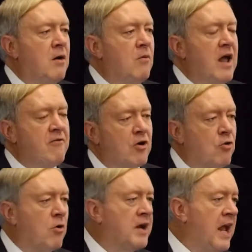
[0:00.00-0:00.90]
We have our
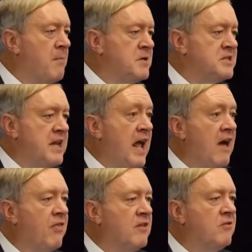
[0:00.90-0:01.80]
core campus in
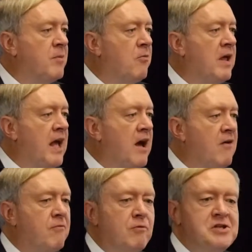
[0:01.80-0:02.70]
Athens, but we
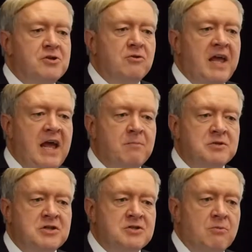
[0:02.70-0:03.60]
have regional
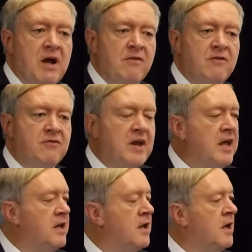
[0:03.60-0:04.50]
campuses around the
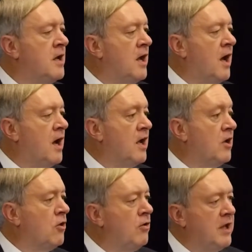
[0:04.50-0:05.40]
state,
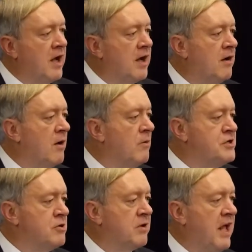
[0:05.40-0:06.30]
including a
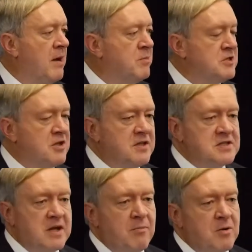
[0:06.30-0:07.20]
regional campus on
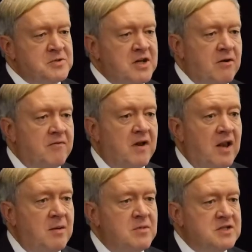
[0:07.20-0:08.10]
the suburbs here of
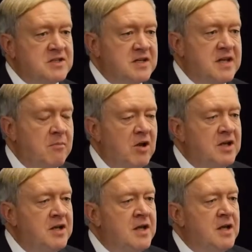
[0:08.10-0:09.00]
Columbus and
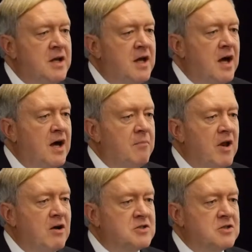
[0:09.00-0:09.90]
Dublin,
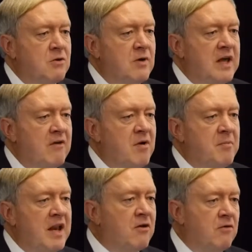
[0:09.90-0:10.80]
but also we have a
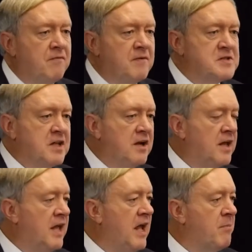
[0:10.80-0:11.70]
medical
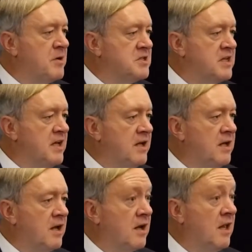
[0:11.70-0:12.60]
facility campus
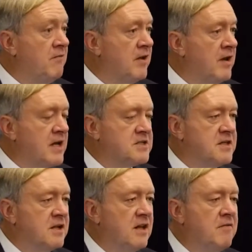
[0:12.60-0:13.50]
in Cleveland next
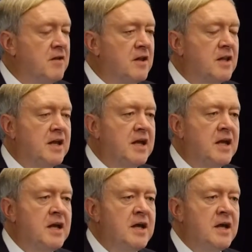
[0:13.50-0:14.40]
to the Cleveland Clinic,